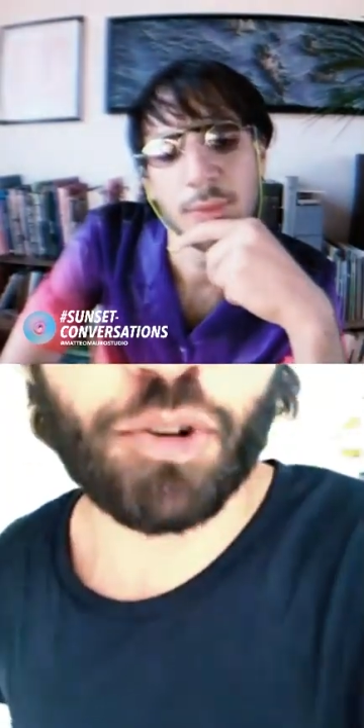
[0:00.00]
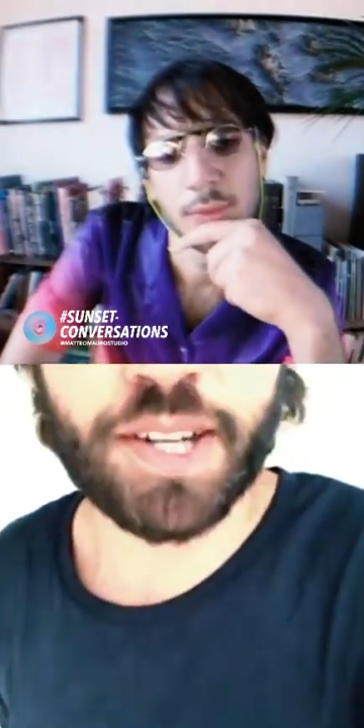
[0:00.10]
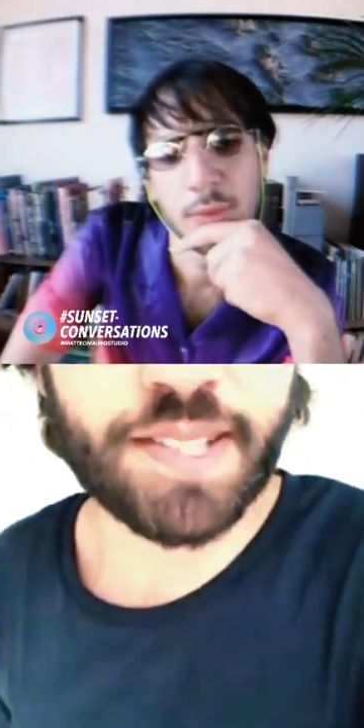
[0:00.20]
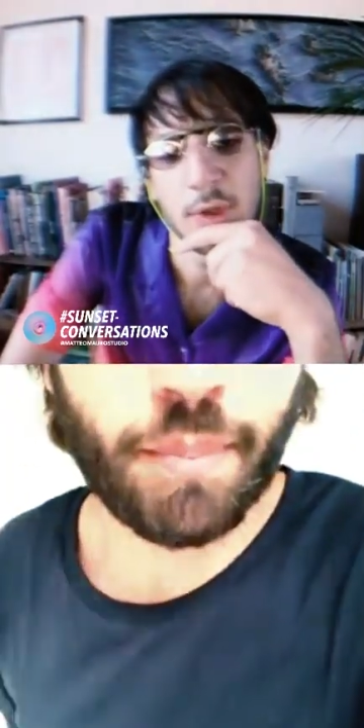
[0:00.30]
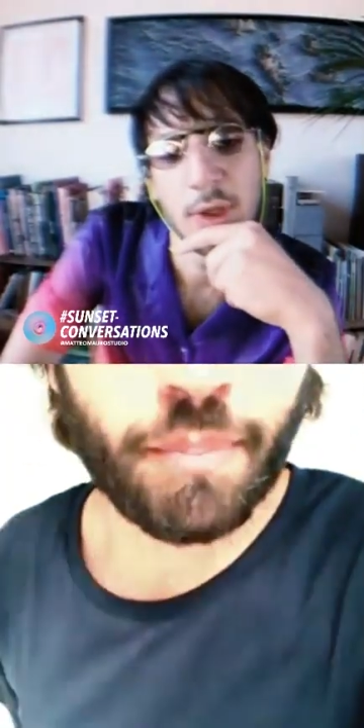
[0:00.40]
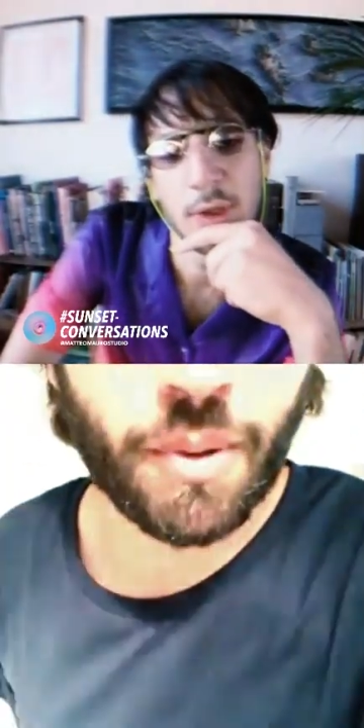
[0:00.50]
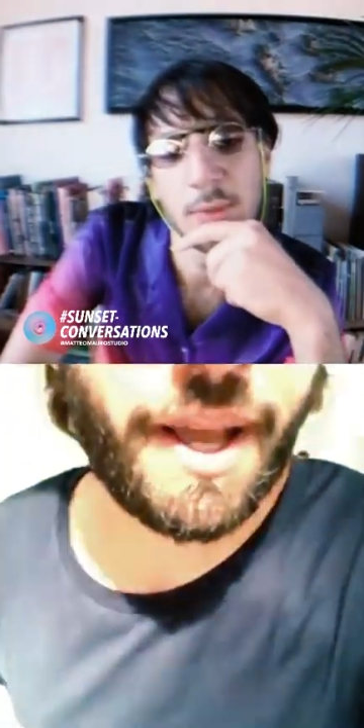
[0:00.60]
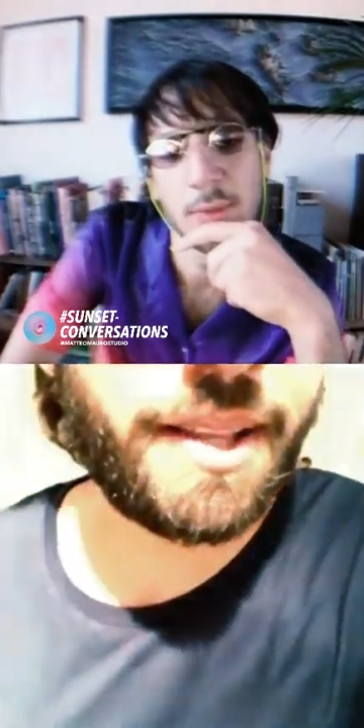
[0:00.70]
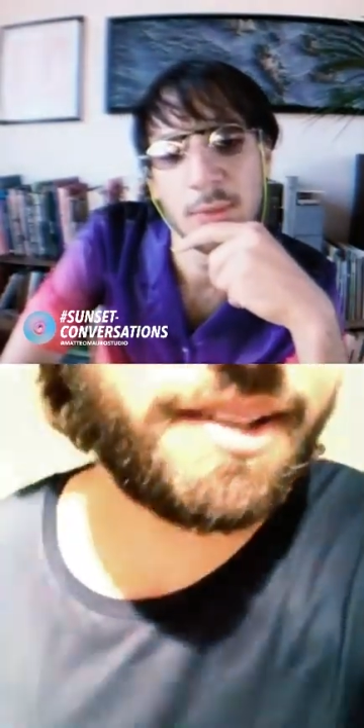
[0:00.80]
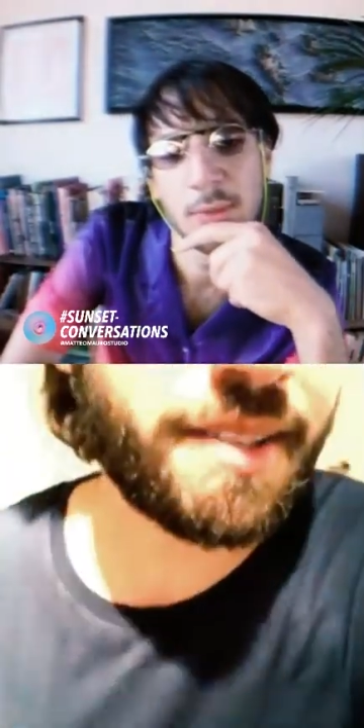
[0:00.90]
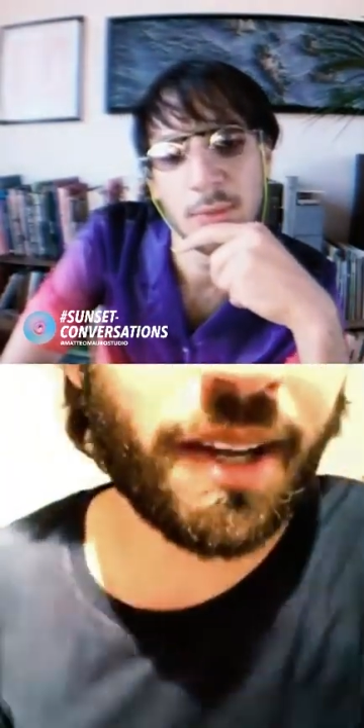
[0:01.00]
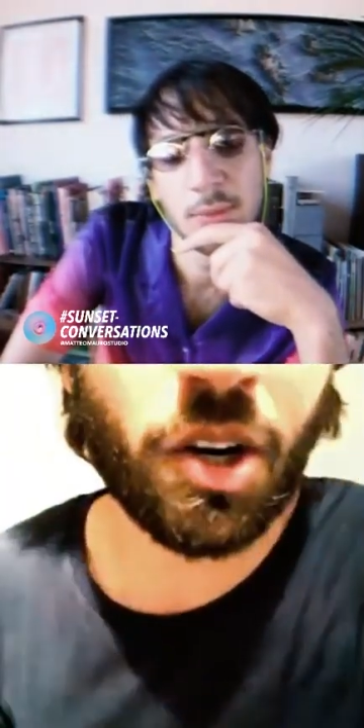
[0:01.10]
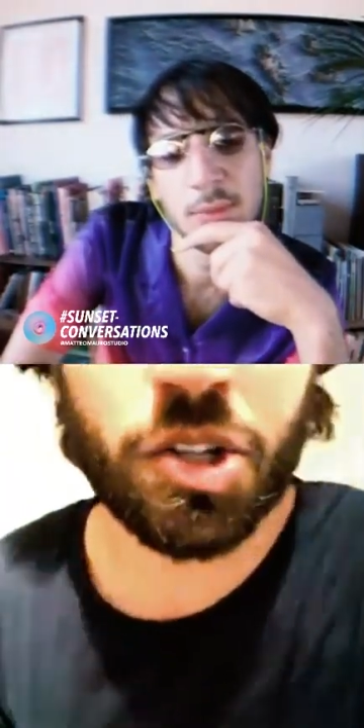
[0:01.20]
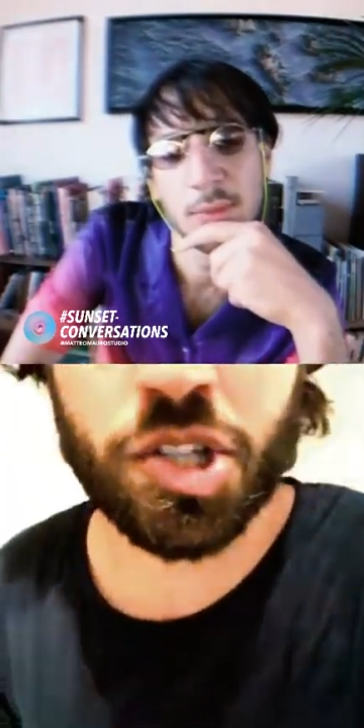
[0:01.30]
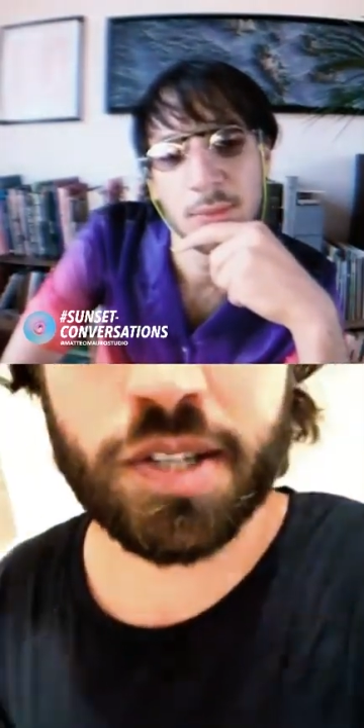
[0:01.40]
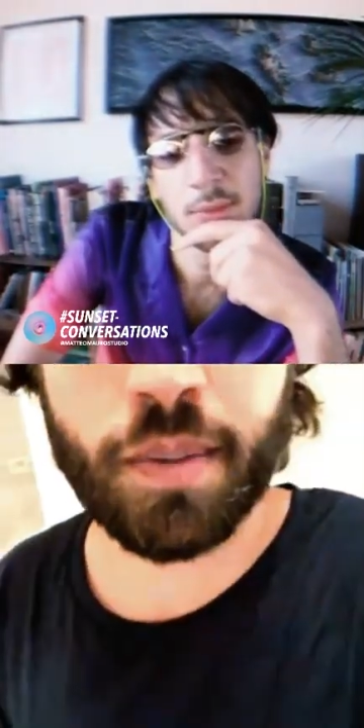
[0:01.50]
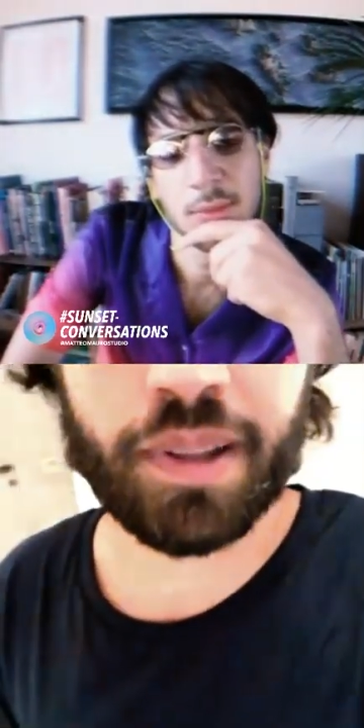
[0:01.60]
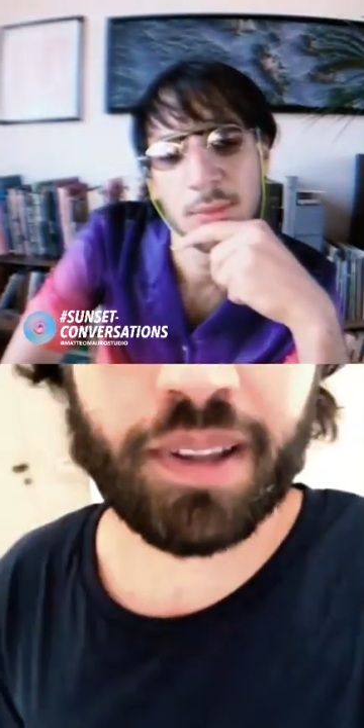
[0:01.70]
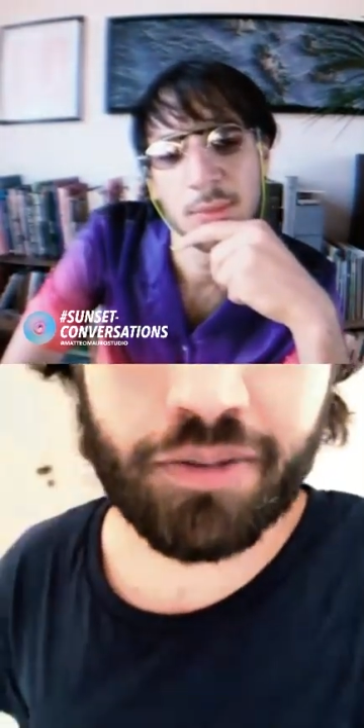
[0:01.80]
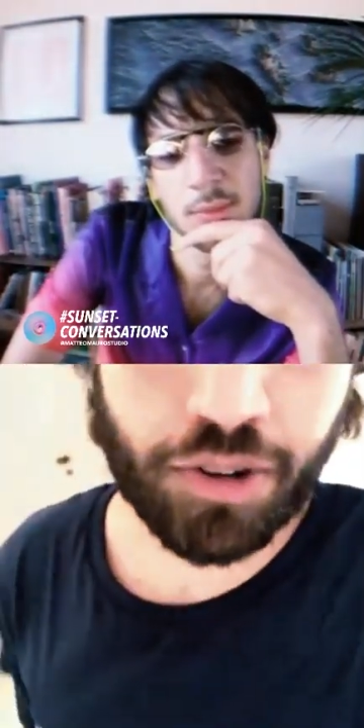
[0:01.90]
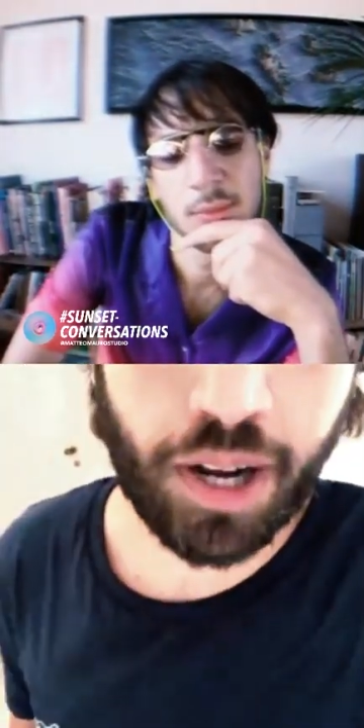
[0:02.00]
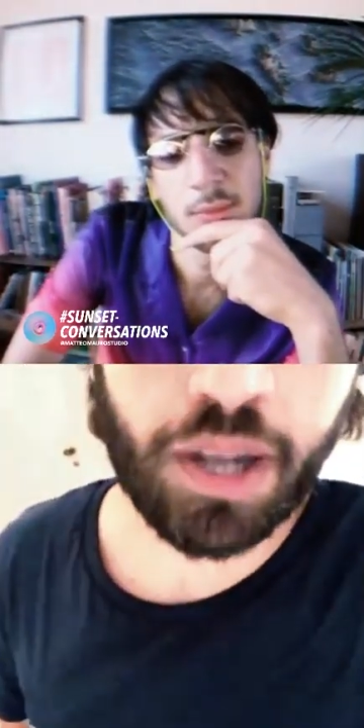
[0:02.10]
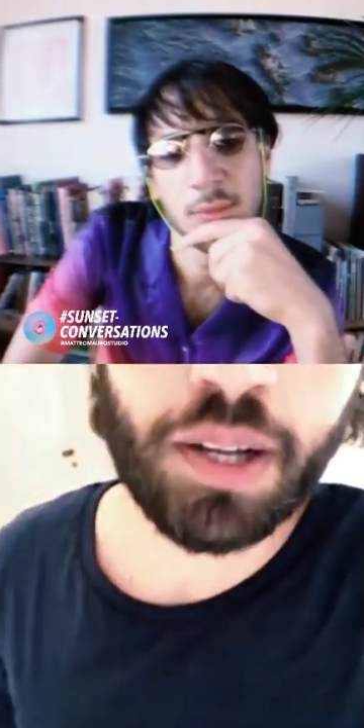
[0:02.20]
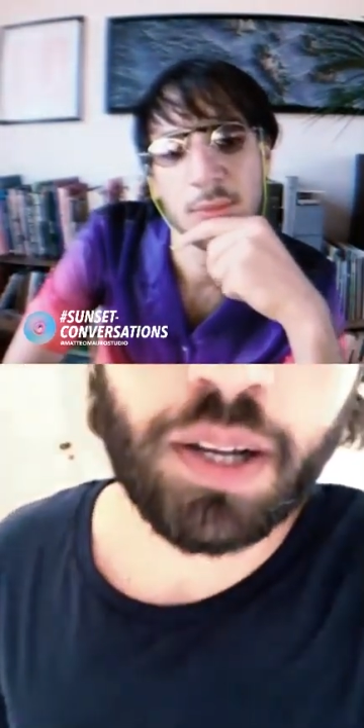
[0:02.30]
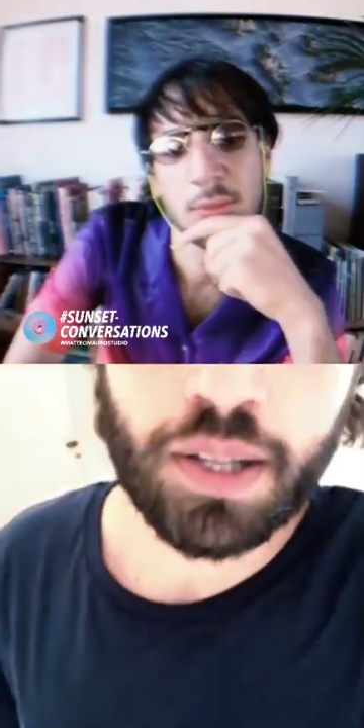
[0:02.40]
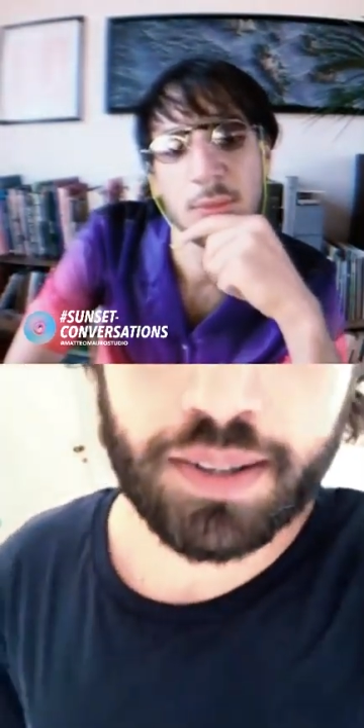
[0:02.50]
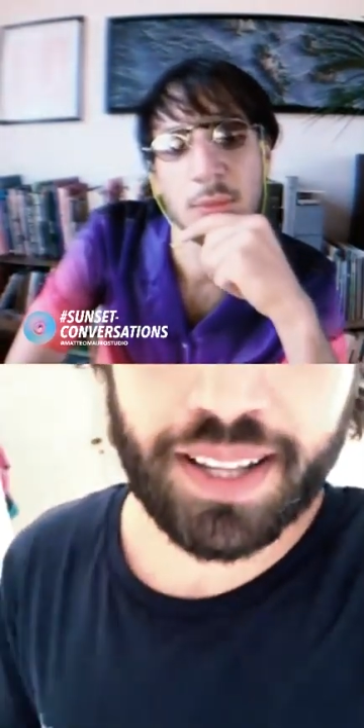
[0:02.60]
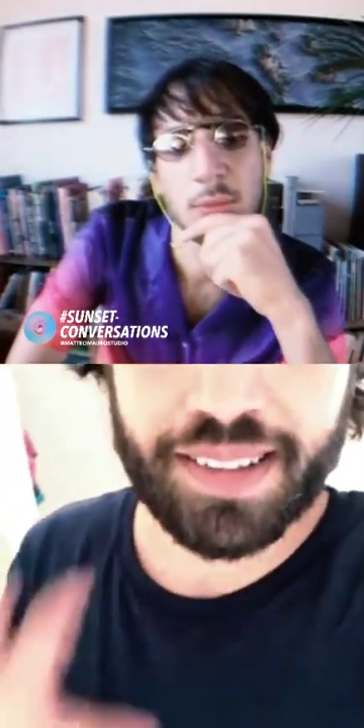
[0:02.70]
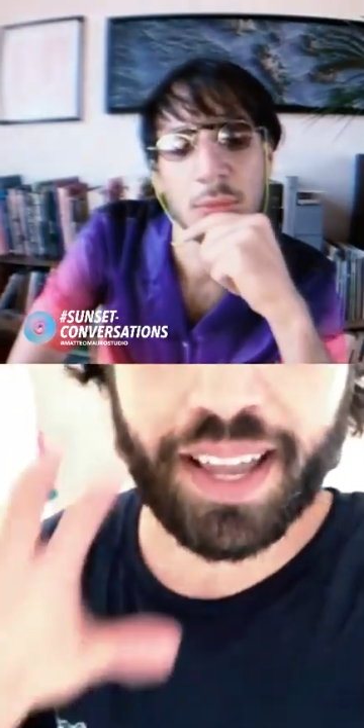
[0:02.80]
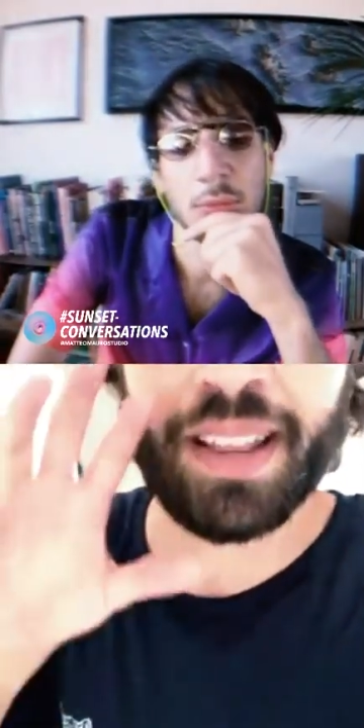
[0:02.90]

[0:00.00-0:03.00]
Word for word: for example. Yeah. And the technology is the metaphor that